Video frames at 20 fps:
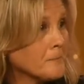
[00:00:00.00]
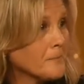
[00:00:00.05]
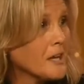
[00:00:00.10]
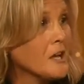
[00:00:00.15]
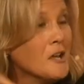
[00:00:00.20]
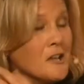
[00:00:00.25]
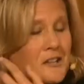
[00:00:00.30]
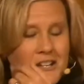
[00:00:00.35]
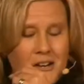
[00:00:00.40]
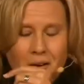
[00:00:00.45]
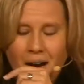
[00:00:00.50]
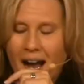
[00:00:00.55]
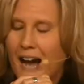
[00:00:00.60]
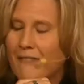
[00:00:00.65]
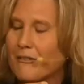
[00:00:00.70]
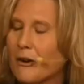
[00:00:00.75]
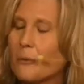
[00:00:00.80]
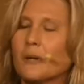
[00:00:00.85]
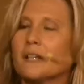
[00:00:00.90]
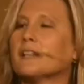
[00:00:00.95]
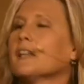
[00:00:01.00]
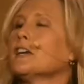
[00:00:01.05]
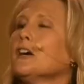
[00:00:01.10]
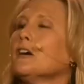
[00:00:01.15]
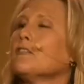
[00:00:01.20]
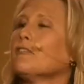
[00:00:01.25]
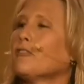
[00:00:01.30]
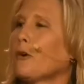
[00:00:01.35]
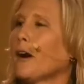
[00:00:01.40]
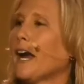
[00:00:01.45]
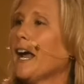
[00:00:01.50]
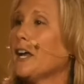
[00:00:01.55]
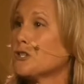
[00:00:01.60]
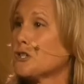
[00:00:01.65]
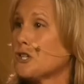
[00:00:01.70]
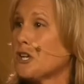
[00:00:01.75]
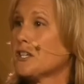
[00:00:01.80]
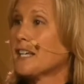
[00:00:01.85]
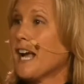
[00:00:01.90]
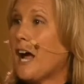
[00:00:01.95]
you know, I have a really good friend.
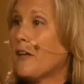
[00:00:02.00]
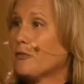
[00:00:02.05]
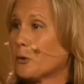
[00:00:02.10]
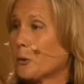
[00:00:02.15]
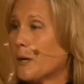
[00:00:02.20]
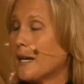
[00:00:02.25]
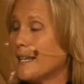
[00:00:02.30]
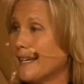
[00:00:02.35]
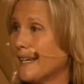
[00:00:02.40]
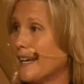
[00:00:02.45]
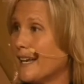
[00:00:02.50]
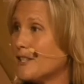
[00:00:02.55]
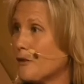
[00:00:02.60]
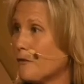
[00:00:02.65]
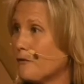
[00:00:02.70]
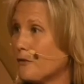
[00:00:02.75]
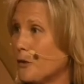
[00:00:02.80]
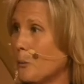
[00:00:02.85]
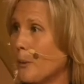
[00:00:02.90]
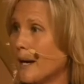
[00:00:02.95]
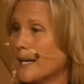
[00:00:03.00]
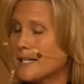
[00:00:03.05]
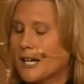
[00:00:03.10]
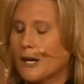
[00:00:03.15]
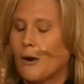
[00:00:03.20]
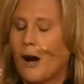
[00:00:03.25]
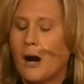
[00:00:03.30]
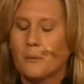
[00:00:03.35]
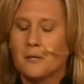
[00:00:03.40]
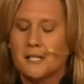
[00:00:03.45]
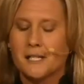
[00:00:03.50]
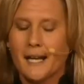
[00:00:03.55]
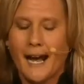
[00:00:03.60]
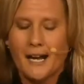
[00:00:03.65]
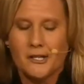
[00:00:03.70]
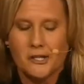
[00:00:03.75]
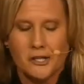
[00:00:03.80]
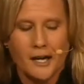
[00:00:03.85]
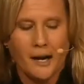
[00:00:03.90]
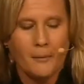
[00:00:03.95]
She's got three kids. A few weeks ago, I was
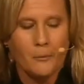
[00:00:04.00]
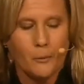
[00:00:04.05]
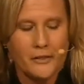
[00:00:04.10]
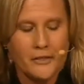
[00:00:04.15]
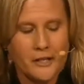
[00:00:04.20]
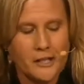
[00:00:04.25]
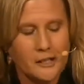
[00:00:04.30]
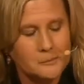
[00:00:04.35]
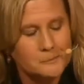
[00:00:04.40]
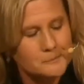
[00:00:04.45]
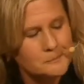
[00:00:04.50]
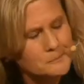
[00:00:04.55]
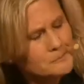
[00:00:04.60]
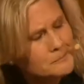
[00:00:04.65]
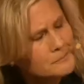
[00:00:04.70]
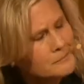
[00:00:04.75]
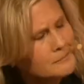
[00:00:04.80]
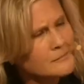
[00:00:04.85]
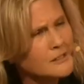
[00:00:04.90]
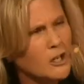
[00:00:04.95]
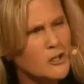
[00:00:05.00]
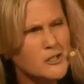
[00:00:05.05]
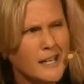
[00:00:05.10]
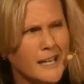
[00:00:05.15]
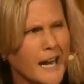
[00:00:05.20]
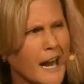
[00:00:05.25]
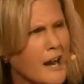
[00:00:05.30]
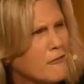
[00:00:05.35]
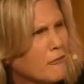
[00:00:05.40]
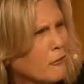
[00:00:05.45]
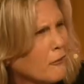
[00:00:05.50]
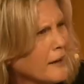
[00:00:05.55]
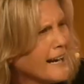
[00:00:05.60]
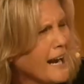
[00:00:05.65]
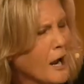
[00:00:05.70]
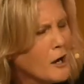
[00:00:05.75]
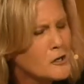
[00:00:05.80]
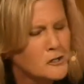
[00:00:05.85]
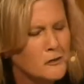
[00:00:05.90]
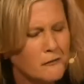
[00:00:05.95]
catching up with her. I was like, hey, friend,
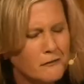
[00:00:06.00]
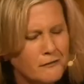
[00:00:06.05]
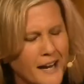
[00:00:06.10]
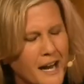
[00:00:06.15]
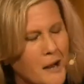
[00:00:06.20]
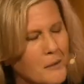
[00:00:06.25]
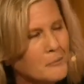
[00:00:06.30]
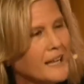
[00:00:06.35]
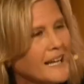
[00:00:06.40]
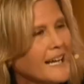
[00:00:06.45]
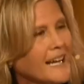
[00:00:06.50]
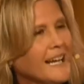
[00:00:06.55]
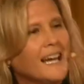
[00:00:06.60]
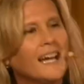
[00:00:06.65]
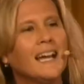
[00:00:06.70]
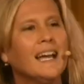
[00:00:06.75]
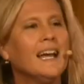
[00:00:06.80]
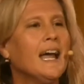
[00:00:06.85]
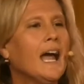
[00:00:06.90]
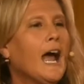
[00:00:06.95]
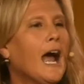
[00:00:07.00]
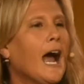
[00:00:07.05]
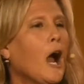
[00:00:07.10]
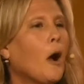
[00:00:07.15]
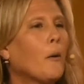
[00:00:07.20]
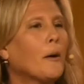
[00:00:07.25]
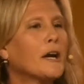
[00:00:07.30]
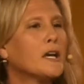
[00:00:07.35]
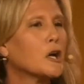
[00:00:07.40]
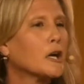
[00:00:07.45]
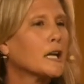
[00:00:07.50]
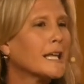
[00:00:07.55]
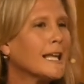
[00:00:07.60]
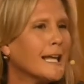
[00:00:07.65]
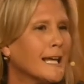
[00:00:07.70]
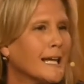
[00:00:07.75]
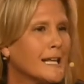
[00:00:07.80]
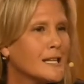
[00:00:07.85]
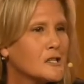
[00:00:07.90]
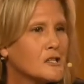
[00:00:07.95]
how's your family? How are your
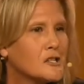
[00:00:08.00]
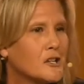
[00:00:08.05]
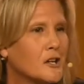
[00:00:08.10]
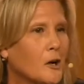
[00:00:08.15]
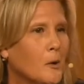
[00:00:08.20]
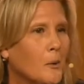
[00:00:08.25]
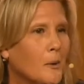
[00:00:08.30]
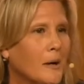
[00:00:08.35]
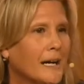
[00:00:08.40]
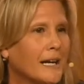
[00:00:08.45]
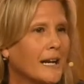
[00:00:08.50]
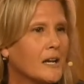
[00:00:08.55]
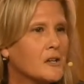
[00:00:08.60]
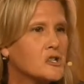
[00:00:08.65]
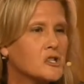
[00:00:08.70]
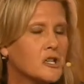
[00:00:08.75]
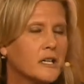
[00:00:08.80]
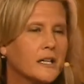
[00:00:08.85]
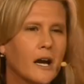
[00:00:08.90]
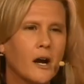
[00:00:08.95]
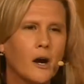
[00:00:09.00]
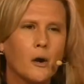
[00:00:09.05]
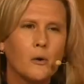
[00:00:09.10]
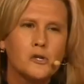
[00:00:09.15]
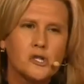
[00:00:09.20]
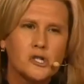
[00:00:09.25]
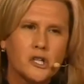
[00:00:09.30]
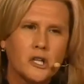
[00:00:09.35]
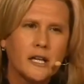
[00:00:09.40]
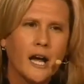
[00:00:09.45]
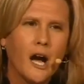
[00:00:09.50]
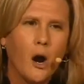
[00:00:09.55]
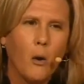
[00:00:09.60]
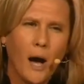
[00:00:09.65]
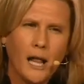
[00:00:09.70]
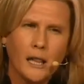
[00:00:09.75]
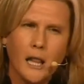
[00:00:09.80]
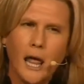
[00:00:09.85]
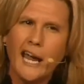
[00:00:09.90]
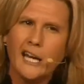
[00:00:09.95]
kids doing? And she goes, you know,
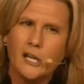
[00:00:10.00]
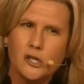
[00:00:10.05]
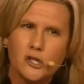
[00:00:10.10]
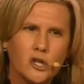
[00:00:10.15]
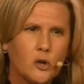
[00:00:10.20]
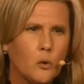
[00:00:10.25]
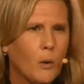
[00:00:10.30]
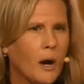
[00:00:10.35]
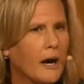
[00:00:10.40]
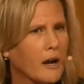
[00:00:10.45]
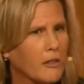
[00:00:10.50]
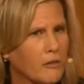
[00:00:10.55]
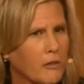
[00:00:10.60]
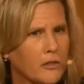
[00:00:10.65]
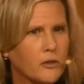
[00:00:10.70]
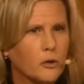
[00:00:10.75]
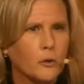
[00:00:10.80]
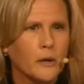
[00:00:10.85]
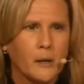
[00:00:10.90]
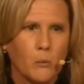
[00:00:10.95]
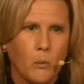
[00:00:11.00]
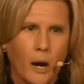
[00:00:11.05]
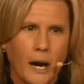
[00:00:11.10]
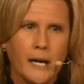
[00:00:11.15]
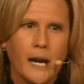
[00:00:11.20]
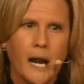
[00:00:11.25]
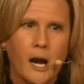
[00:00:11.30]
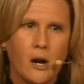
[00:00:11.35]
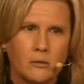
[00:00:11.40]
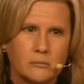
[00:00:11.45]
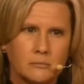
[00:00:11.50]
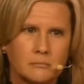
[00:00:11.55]
I like two out of the three right now.